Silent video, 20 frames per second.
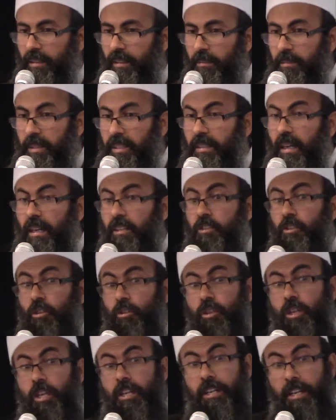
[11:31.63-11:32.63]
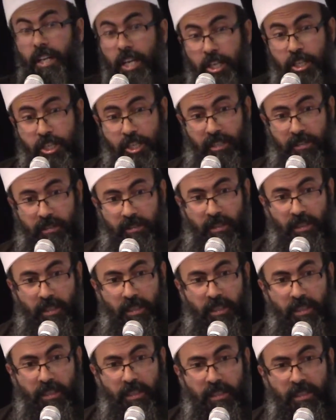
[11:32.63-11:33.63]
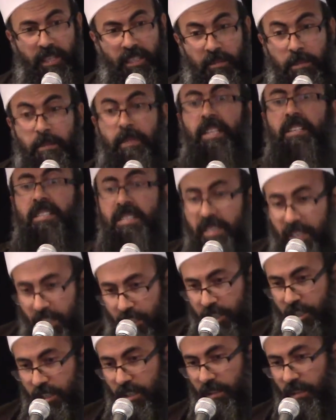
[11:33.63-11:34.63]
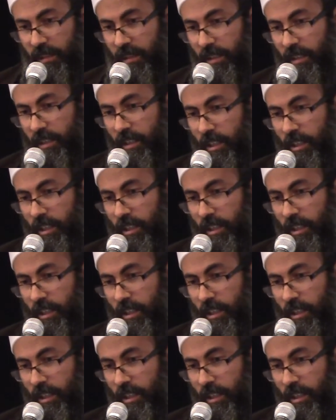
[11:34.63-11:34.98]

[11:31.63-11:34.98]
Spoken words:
made us nation, that mixed nation.